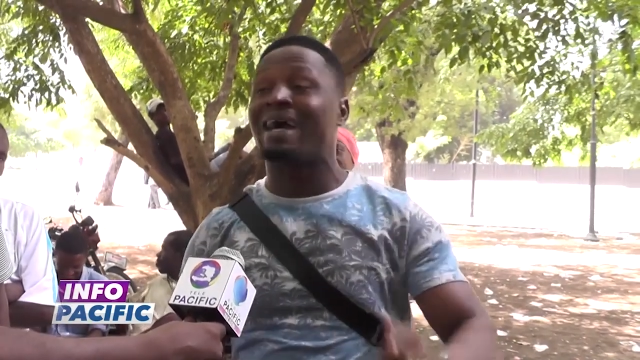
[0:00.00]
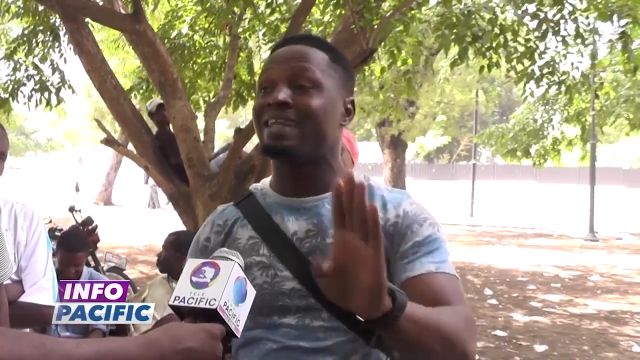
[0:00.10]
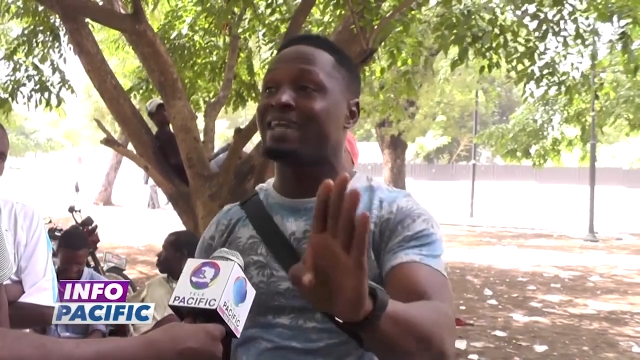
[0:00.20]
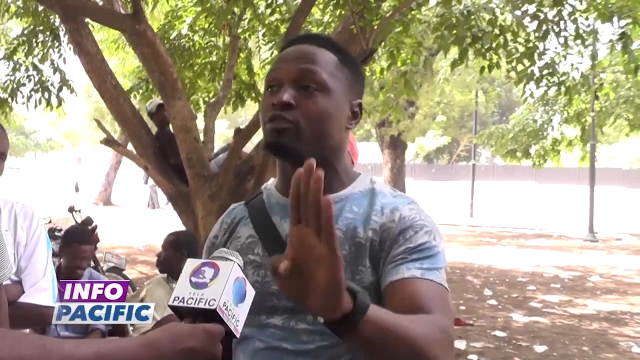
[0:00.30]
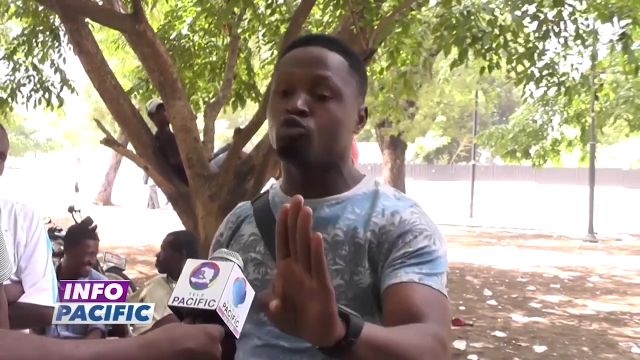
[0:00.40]

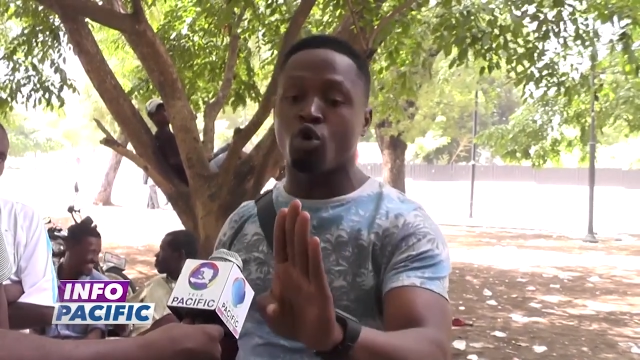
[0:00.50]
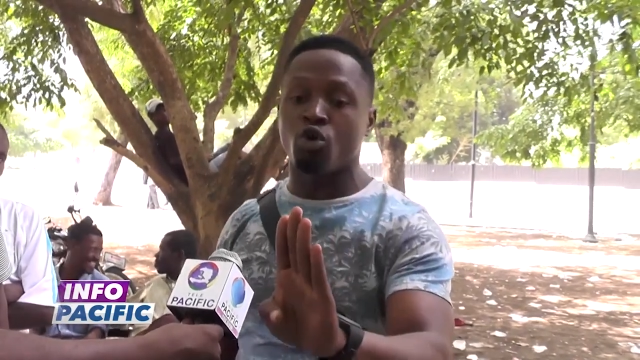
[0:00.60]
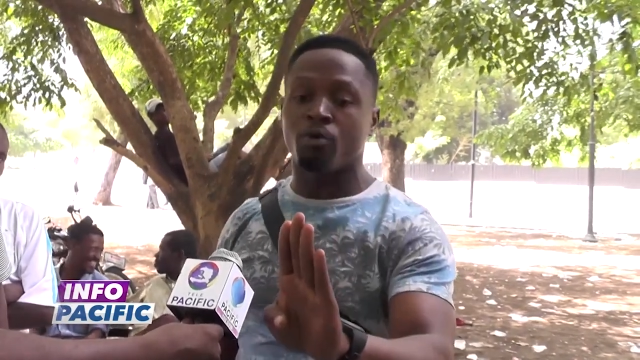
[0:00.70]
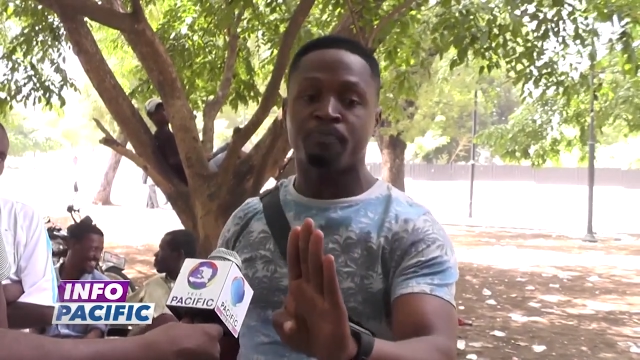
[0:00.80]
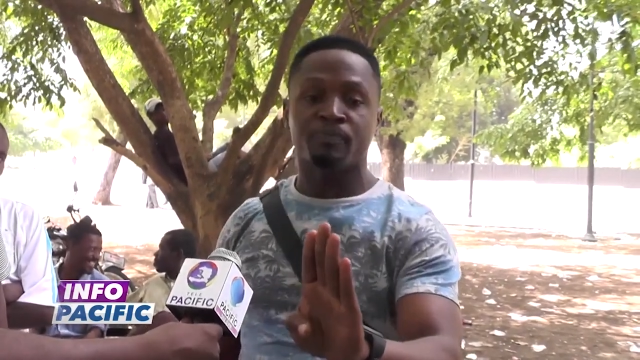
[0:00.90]
to
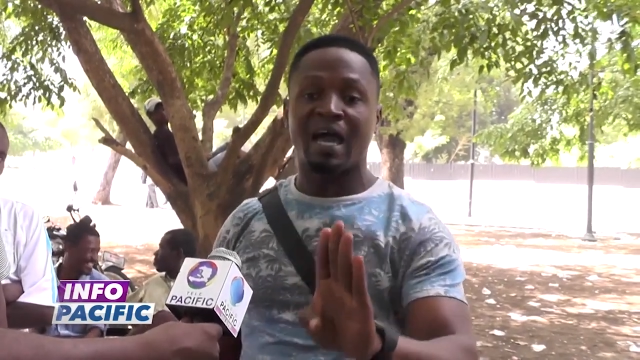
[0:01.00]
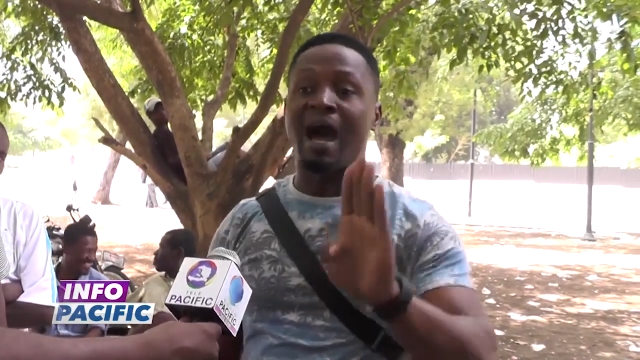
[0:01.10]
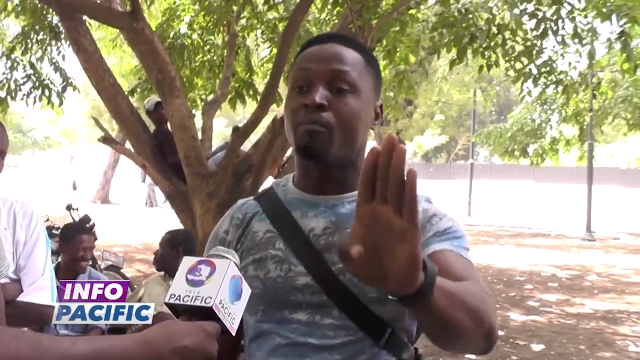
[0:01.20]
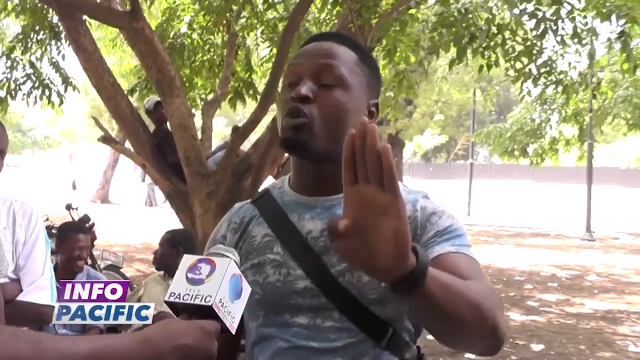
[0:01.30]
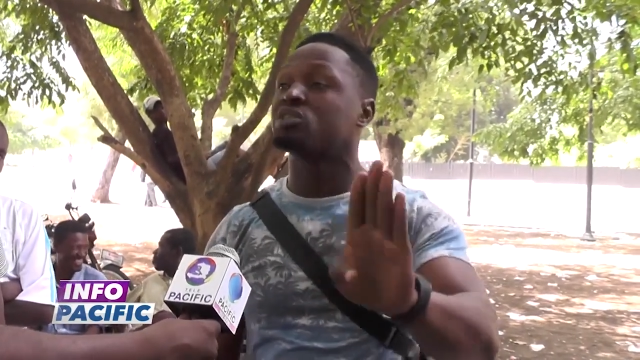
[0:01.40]
improve their
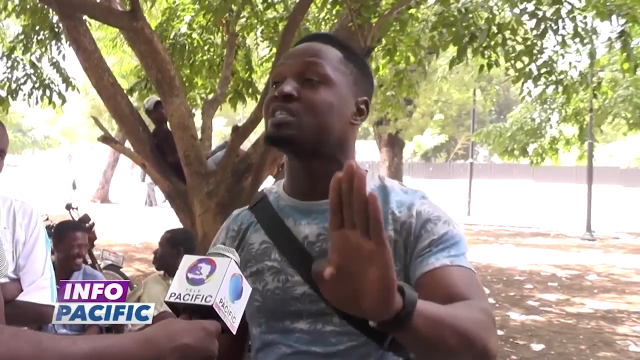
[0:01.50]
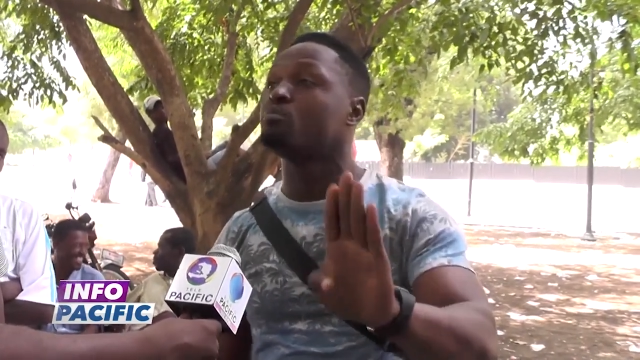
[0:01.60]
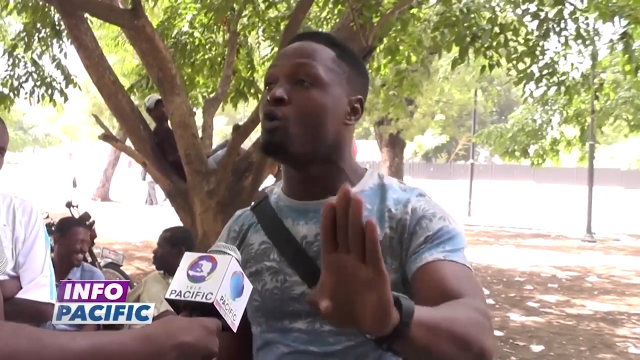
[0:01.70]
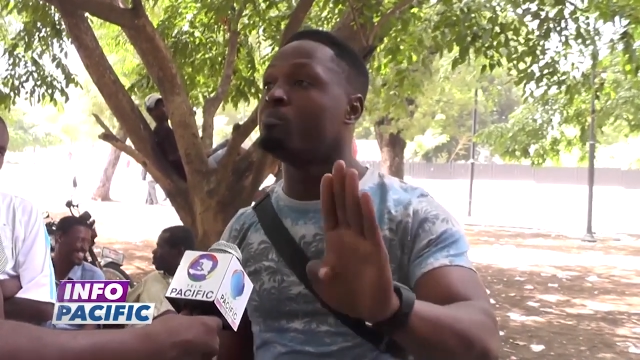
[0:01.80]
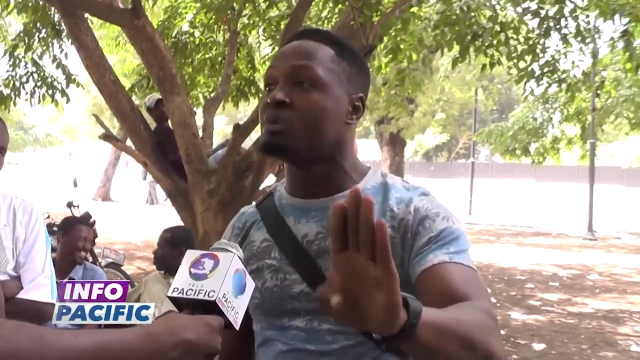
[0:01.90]
living
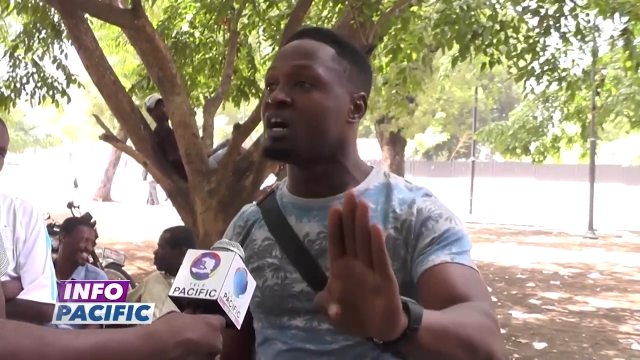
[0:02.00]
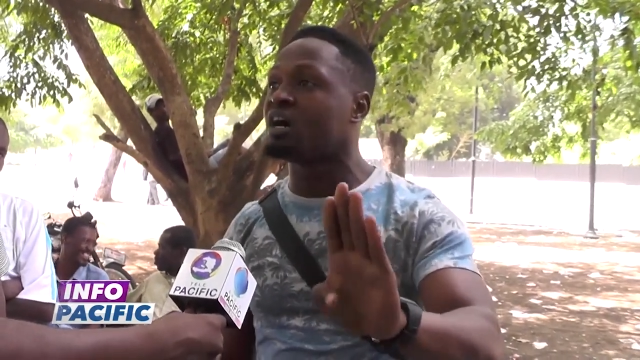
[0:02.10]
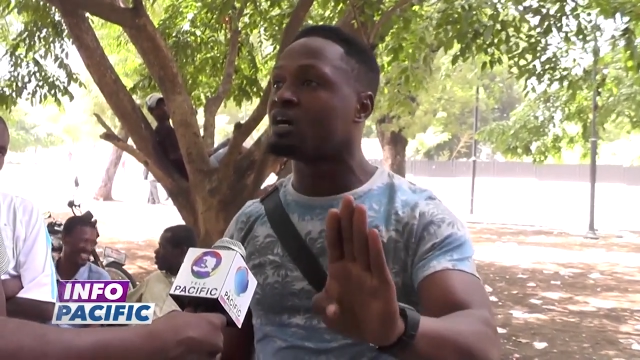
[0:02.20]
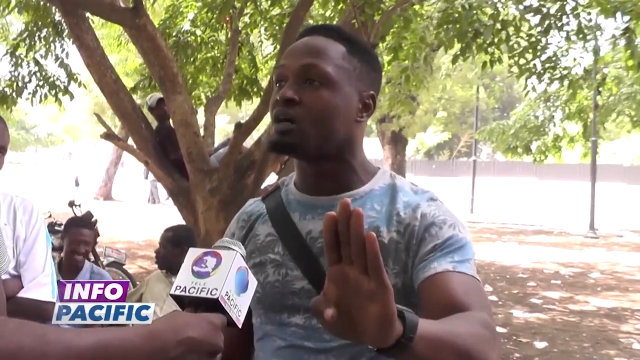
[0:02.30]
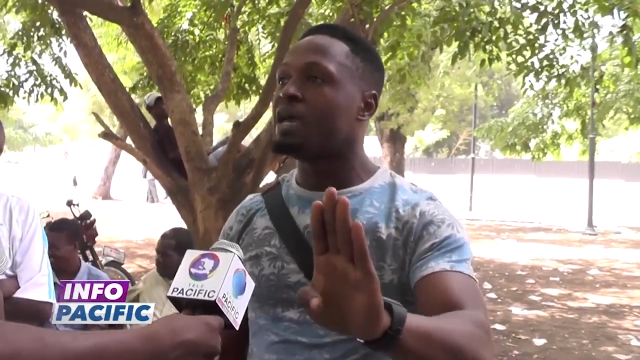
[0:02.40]

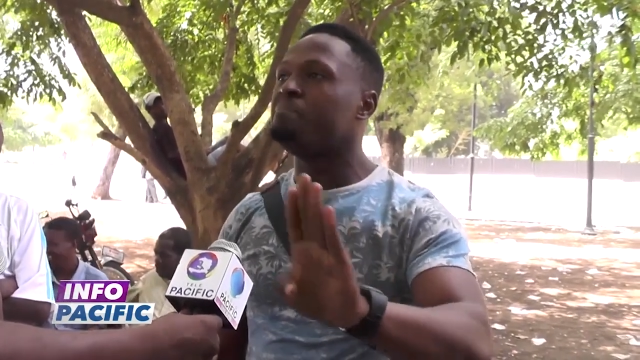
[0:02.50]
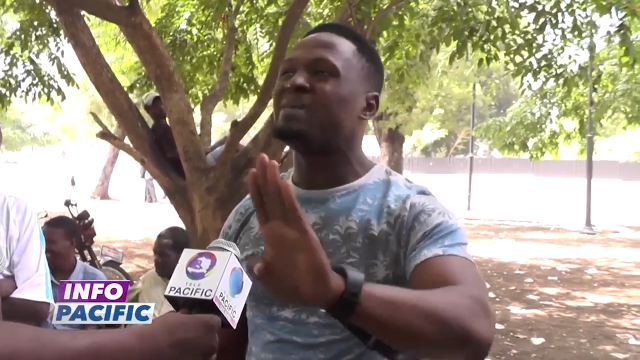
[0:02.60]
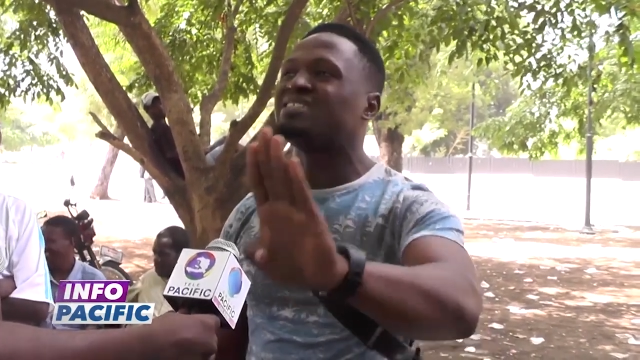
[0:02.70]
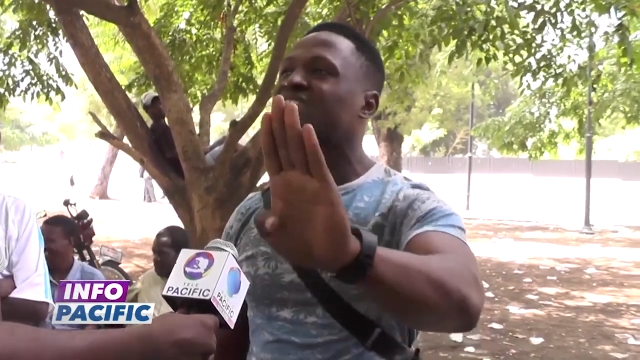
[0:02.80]
conditions.